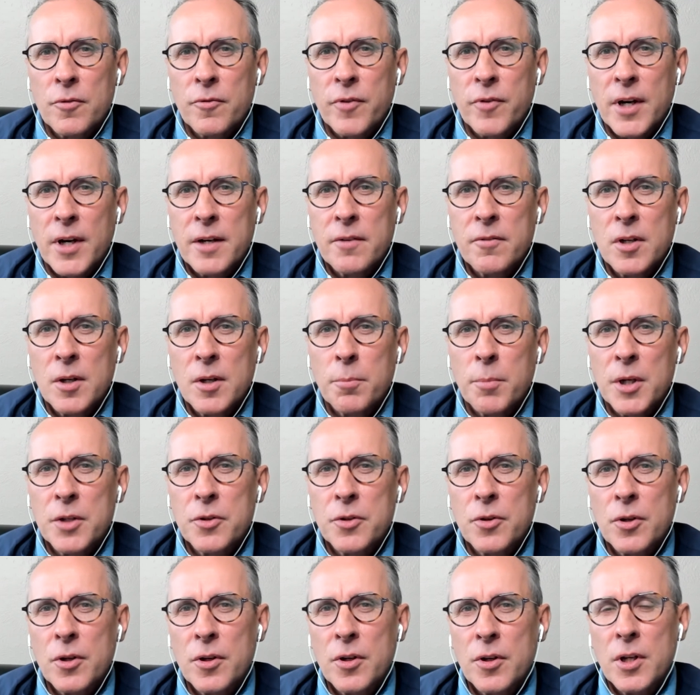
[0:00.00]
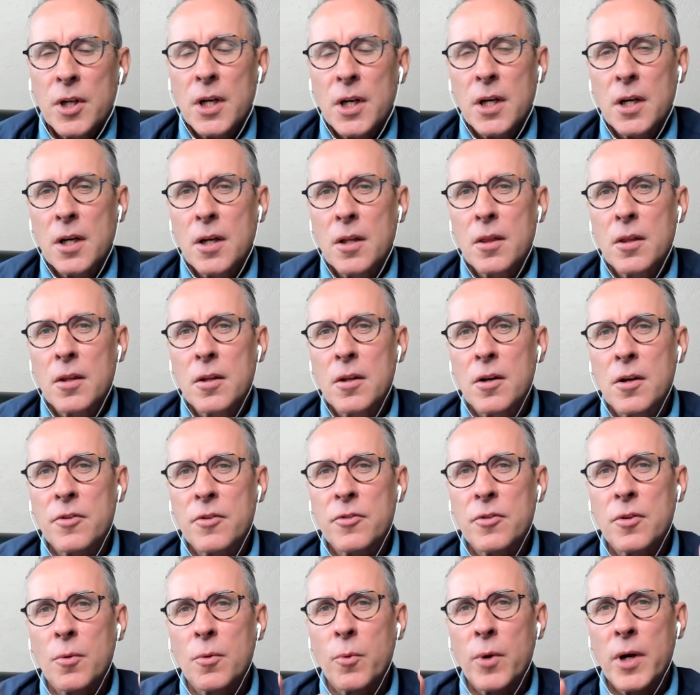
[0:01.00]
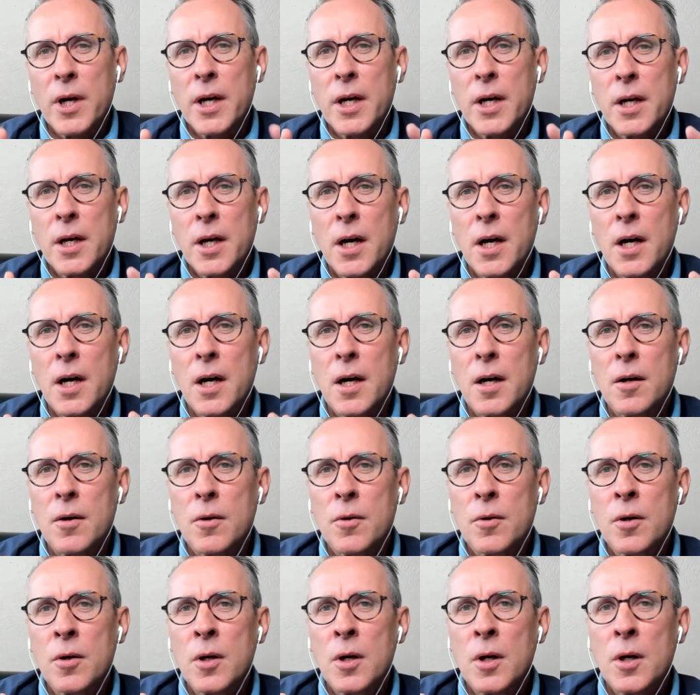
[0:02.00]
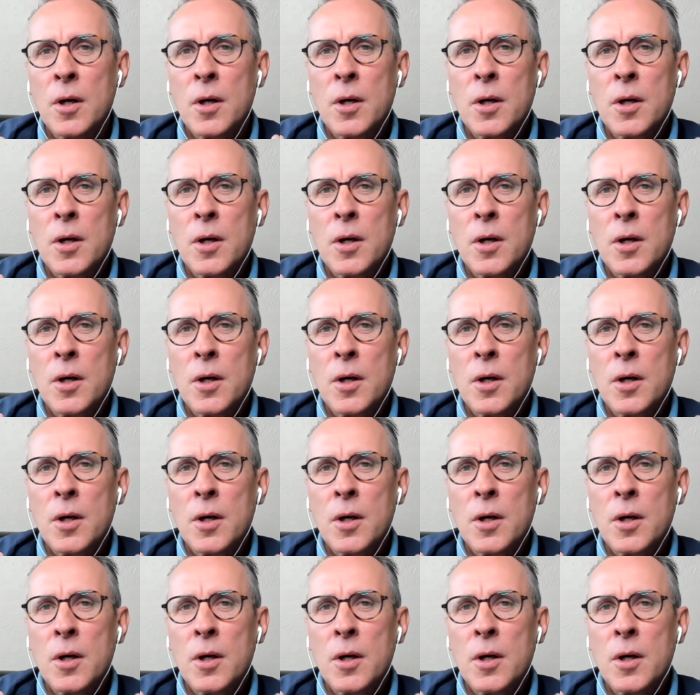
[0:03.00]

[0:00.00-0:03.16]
of 5G, but you can take just the way how